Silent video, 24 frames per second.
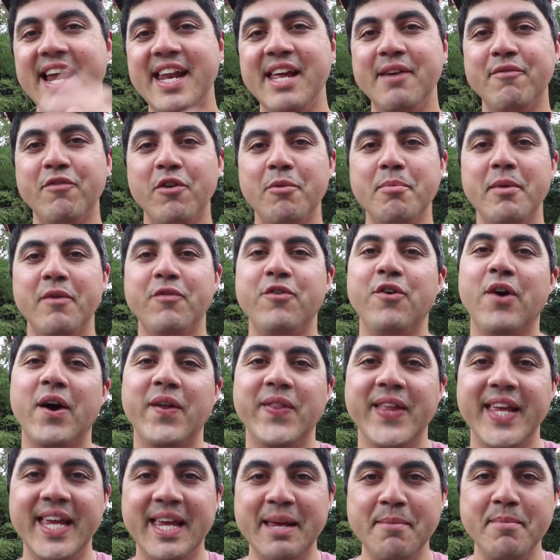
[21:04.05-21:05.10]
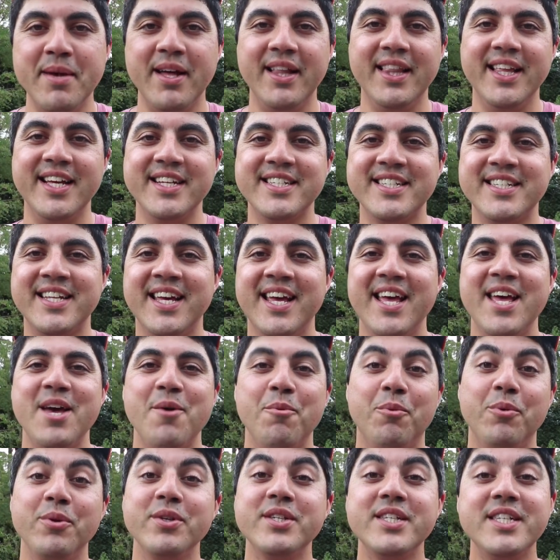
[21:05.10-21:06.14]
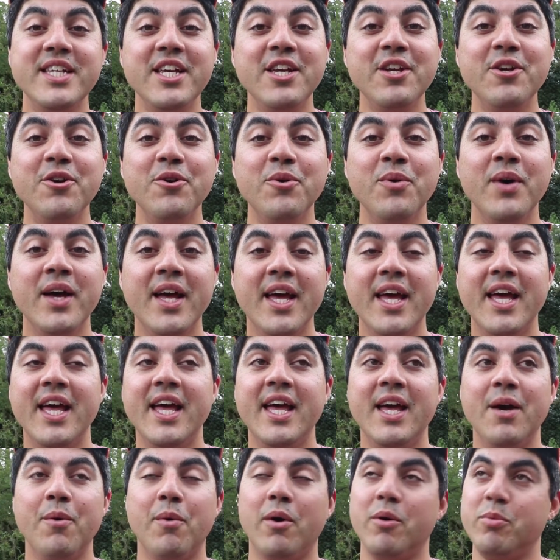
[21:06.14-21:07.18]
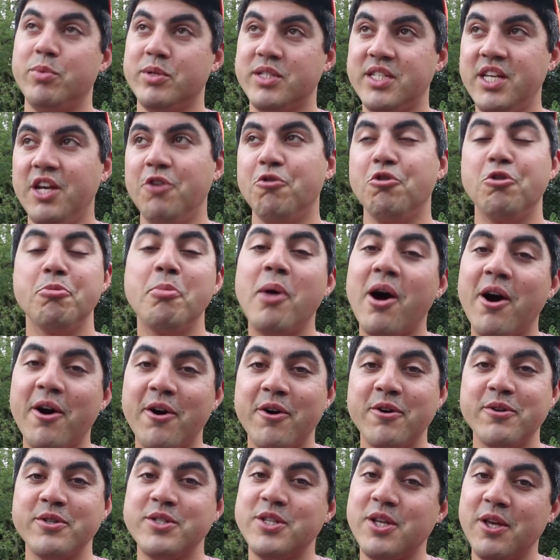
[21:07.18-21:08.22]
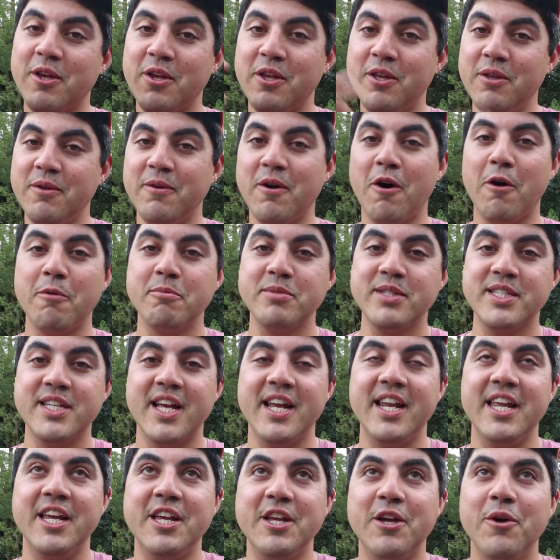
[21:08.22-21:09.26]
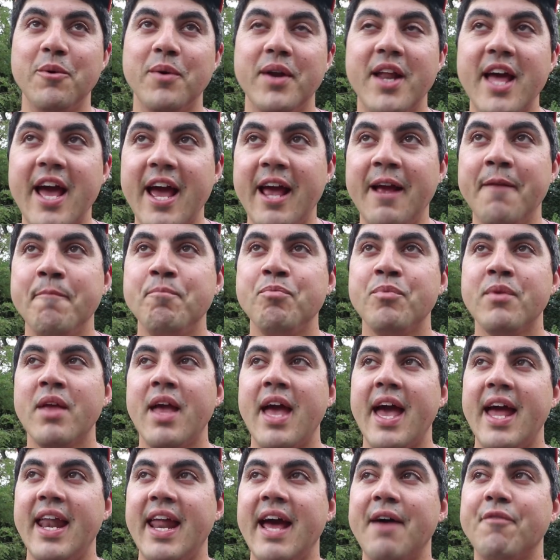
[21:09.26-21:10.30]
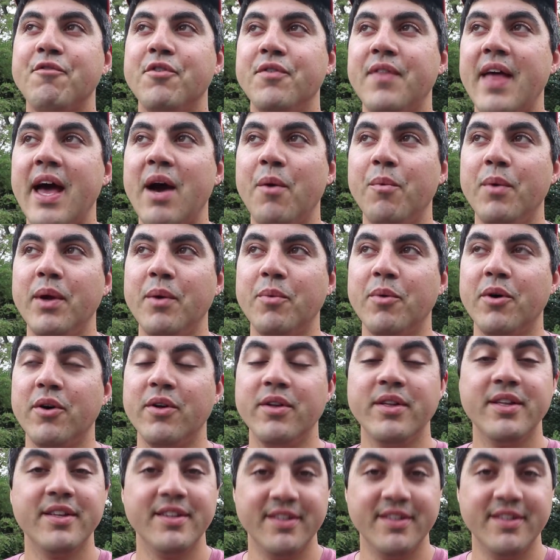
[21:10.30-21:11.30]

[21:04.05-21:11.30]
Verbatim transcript: any of them if you're on the email list. We'll see you in tomorrow's Homesteady Q&A, and after that we will